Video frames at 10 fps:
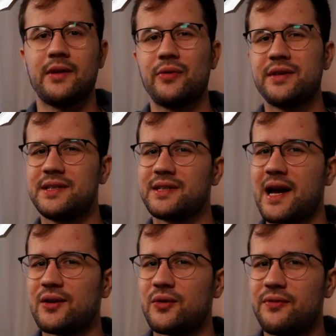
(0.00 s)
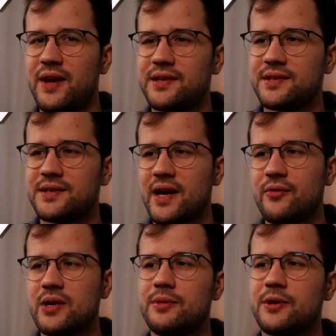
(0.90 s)
Now this is kind of
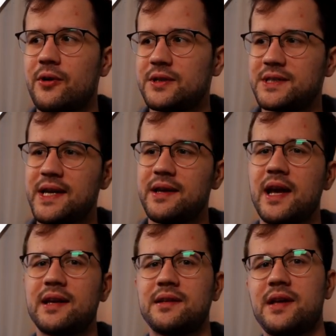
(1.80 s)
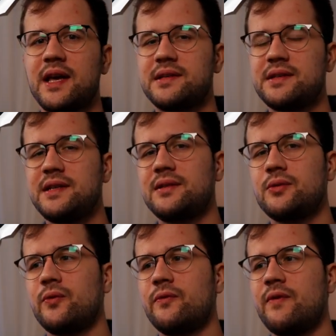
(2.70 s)
necessary because in the end the test needs
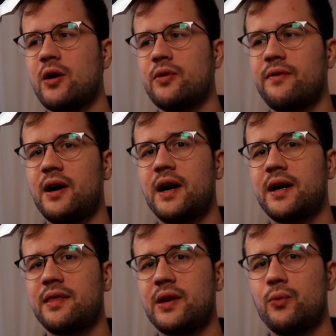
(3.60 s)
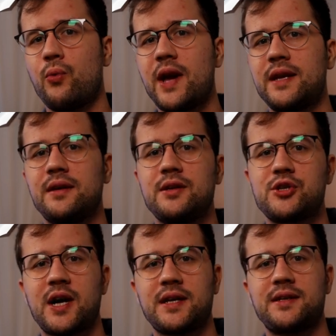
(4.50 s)
to verify that when the
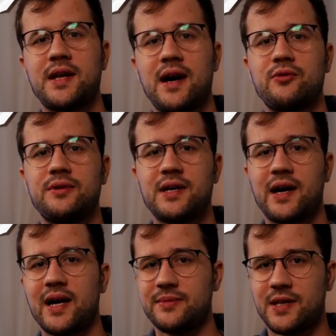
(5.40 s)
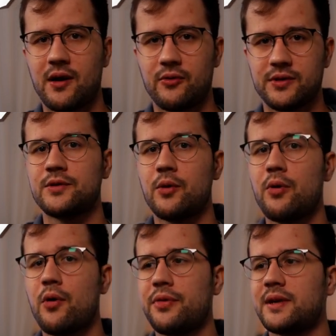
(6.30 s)
shutdown times out. So
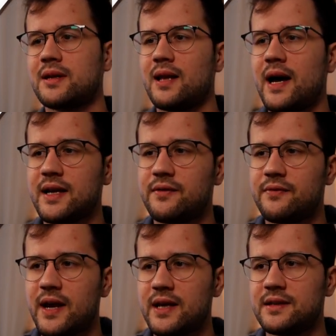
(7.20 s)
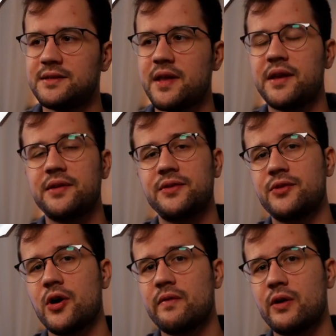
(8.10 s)
both the client fails and the
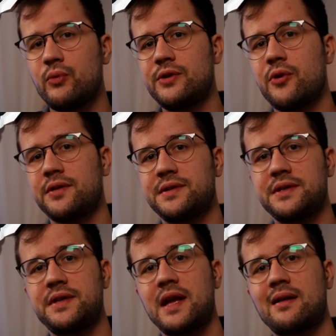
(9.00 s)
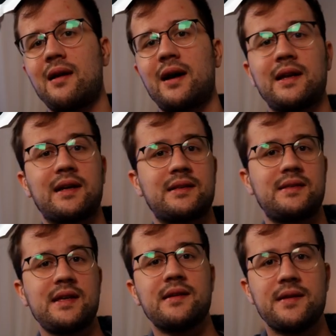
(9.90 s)
server returns the deadline
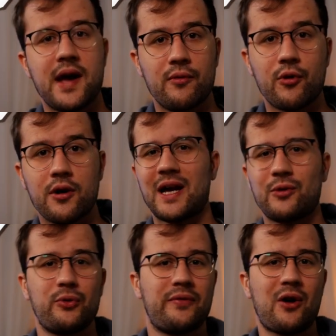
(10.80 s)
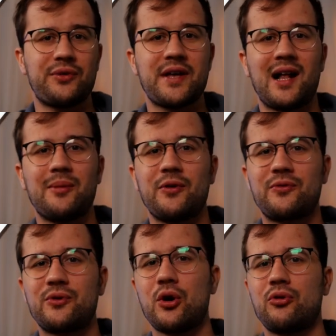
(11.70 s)
exceeding repeated error. And without the help
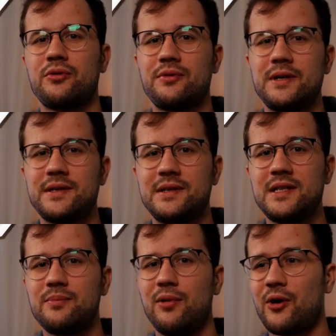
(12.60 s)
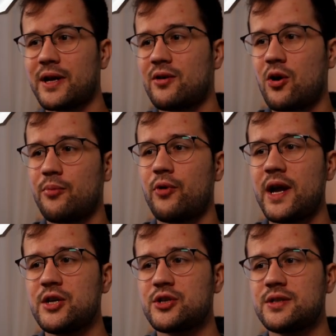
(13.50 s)
of goroutines, these blocking
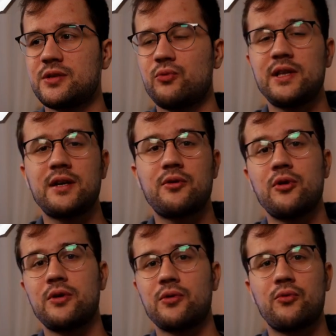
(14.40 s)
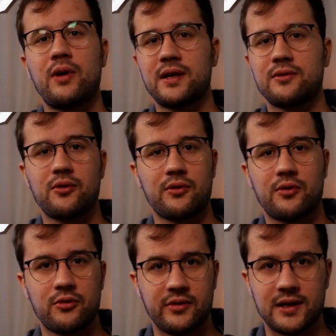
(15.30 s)
operations really couldn't run
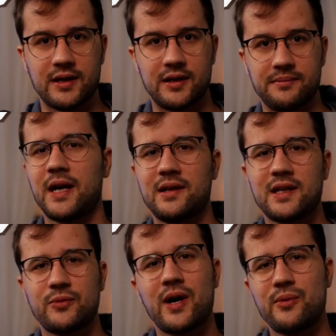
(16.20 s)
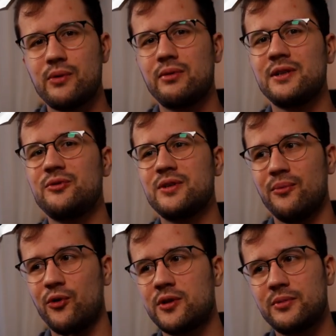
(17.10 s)
concurrently. And that's why we will use
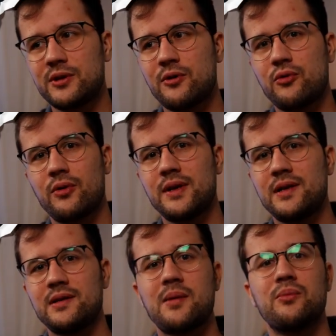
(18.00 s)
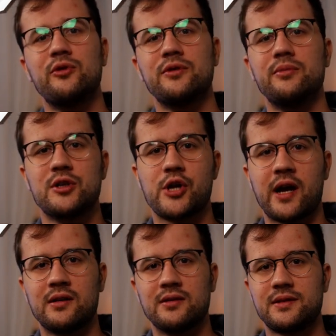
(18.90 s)
multiple goroutines and multiple
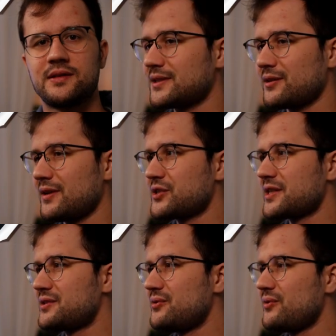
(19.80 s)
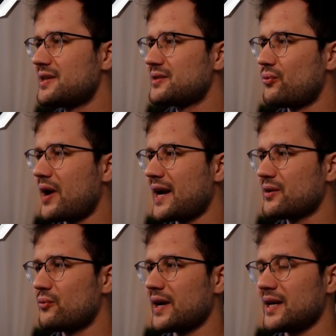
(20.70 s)
channels. So let's just do this right
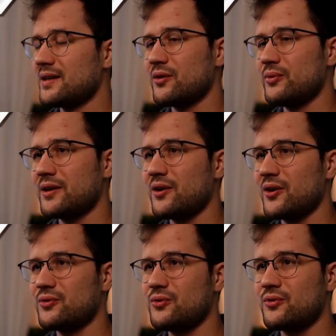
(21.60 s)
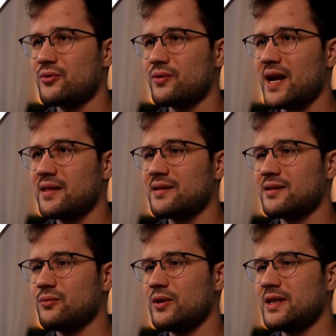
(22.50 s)
away. Now we are going to create
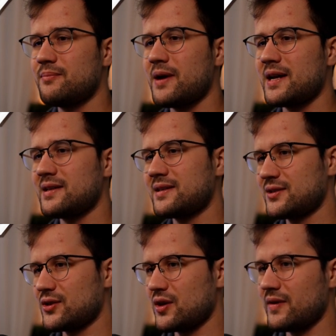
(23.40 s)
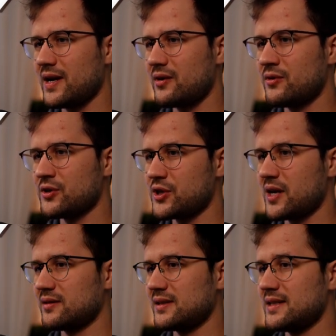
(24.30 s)
this really basic server error
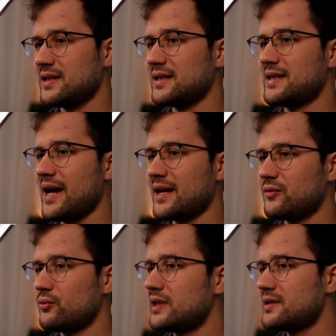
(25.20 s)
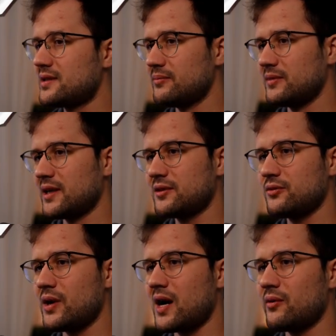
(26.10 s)
channel here again, really similar
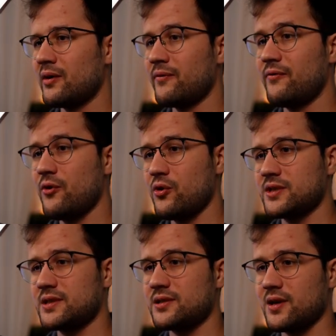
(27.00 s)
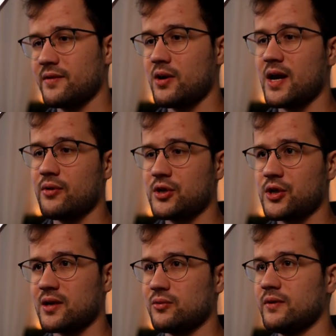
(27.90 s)
to our first server error
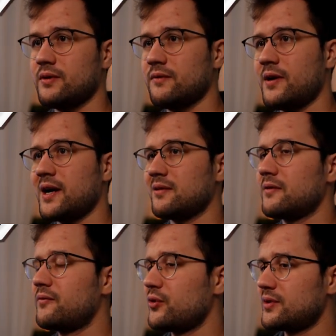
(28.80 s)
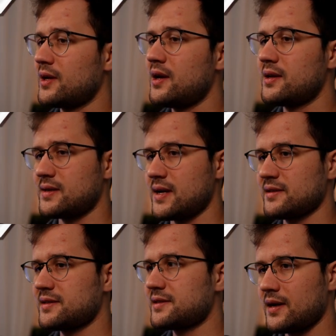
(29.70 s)
channel we've defined in the first
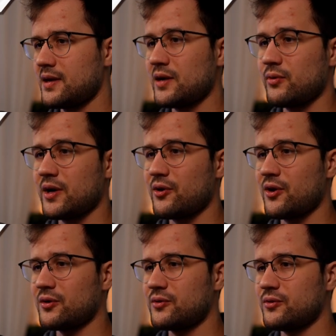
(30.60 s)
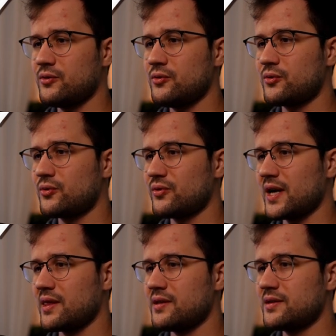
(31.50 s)
test. And here we are going to
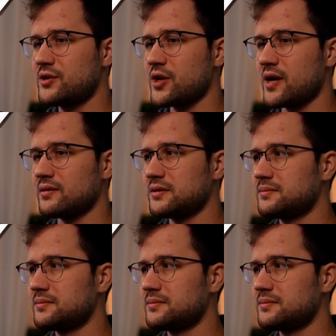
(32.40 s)
create this channel.